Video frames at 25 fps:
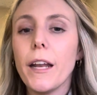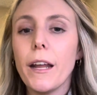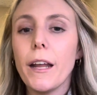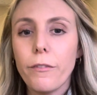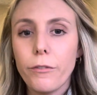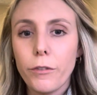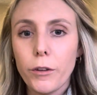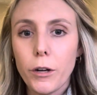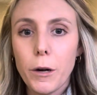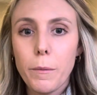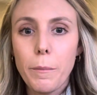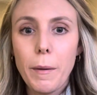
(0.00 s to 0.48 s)
if
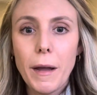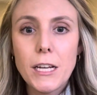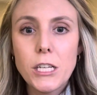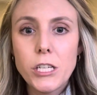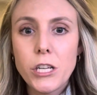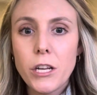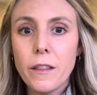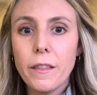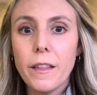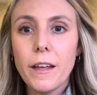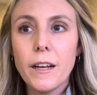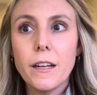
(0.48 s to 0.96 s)
they're a
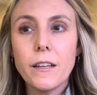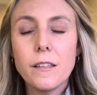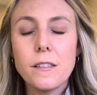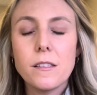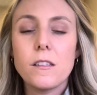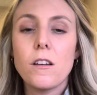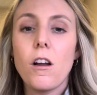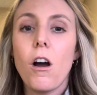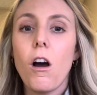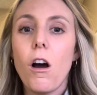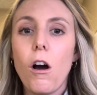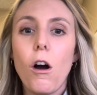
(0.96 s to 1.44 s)
patient that does
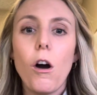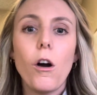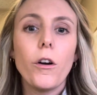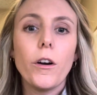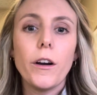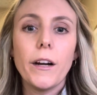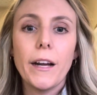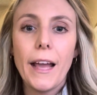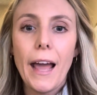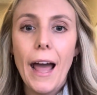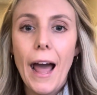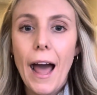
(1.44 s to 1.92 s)
not
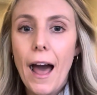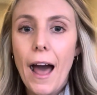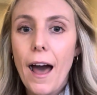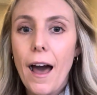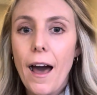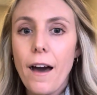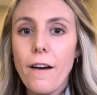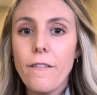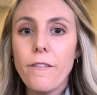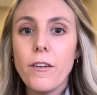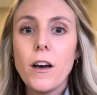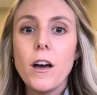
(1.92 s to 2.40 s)
already
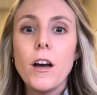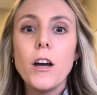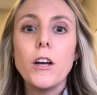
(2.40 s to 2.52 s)
have